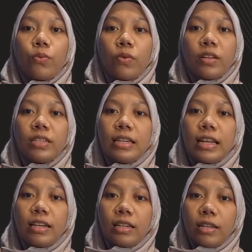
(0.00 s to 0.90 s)
won't
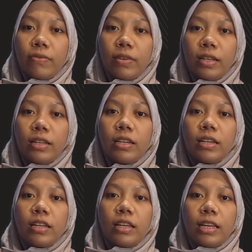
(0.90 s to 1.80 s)
negatively
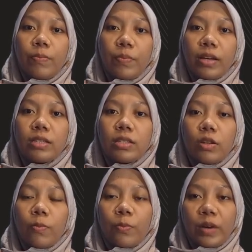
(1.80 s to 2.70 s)
impact
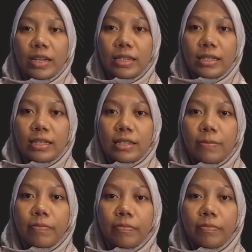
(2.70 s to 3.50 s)
stock prices.